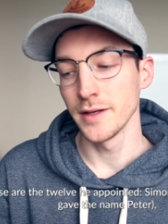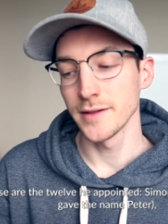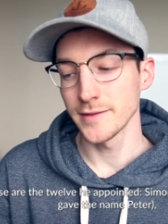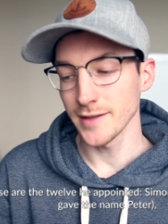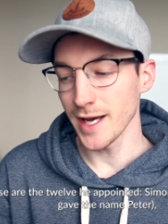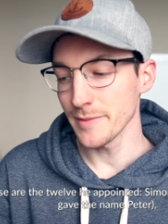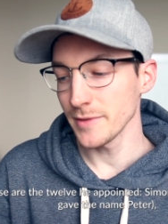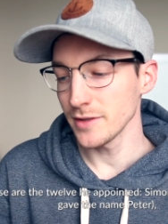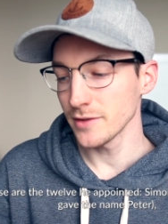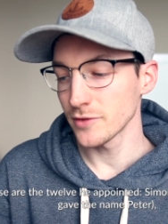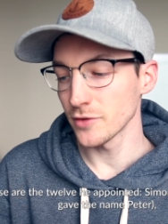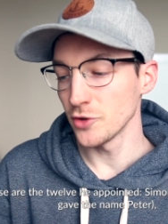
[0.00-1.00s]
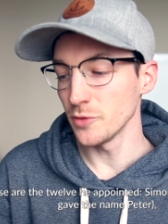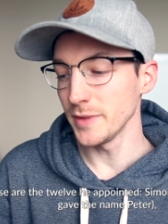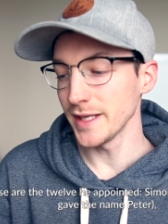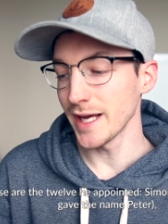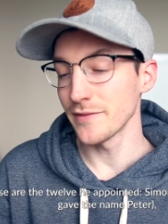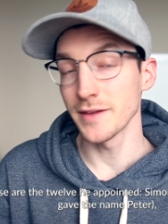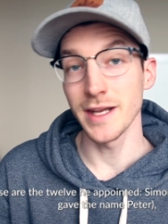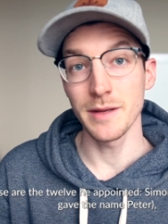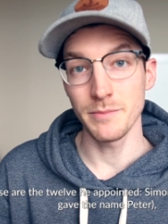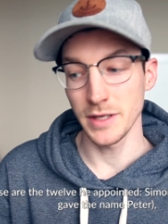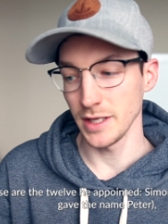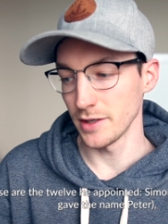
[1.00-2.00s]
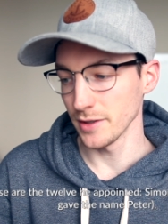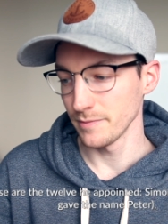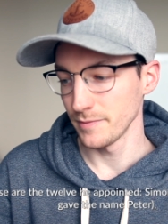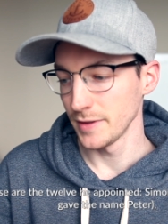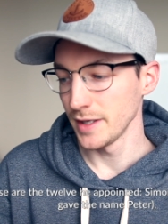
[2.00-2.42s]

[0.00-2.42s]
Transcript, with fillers: Simon, to whom he gave the name Peter,